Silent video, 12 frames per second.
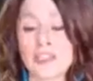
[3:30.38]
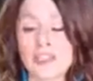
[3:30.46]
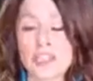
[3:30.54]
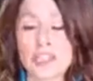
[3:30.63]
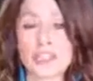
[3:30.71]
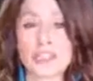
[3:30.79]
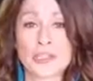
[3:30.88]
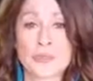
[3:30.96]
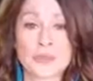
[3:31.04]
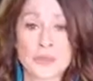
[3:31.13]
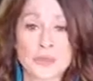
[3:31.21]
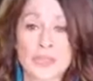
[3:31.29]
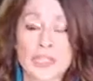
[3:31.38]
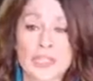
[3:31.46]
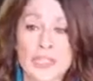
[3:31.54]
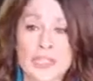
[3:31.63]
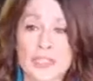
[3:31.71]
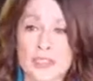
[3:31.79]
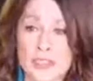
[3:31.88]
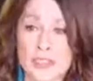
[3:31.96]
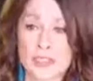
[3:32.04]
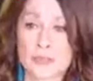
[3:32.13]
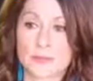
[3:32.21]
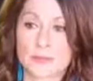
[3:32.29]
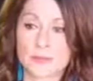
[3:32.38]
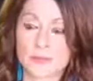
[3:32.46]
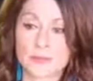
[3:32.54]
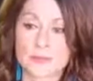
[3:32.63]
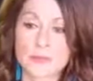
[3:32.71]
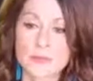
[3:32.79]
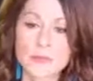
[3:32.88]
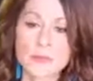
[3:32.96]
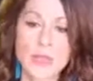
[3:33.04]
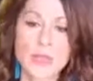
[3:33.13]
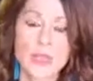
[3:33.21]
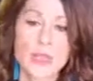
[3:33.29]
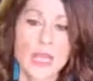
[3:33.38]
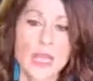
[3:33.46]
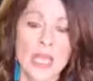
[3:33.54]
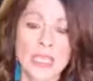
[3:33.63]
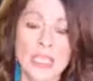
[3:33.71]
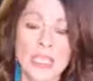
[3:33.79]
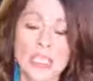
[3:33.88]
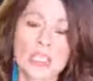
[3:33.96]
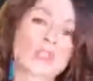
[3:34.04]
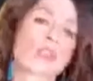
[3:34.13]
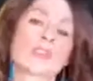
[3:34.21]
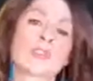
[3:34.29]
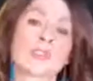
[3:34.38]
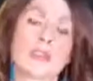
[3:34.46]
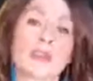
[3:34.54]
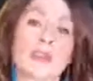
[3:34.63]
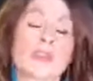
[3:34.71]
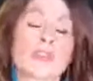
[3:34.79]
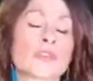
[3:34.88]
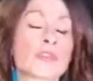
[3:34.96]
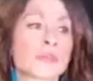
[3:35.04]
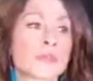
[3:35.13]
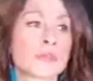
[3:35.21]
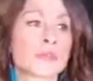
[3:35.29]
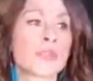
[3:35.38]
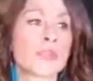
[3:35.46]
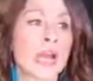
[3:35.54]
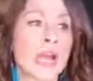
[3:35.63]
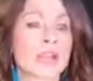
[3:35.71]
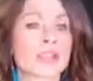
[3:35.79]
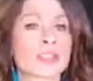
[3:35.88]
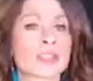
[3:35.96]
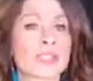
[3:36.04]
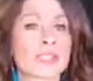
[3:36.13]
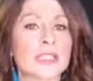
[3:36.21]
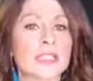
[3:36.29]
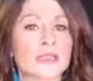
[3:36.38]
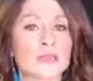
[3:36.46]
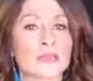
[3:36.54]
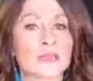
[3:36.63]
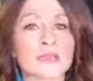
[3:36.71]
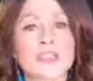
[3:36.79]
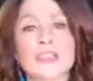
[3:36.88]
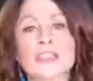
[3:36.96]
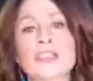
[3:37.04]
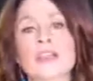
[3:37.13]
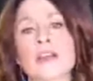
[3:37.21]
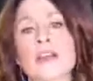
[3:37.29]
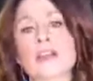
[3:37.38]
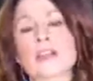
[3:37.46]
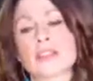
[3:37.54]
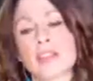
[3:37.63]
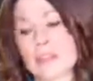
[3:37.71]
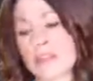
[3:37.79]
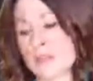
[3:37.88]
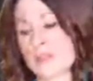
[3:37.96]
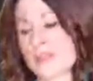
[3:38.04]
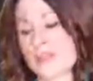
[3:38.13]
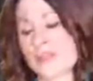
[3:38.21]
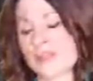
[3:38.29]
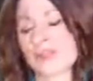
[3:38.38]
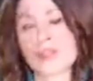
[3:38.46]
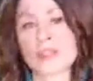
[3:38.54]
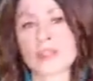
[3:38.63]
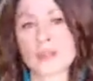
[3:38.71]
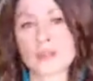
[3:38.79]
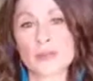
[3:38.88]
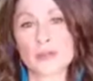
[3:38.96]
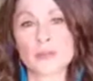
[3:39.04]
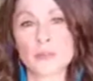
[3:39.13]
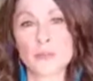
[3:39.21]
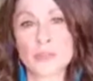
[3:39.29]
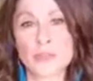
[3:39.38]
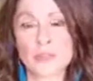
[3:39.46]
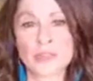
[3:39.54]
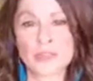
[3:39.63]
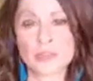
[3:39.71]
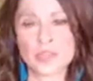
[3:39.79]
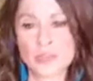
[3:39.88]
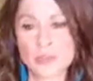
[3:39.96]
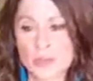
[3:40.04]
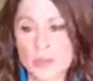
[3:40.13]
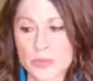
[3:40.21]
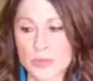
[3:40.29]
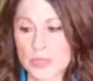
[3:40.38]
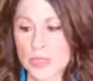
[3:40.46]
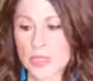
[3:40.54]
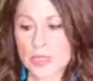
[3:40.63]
January of 2019. And in those times, those were actually some pretty dark times for both of us. We were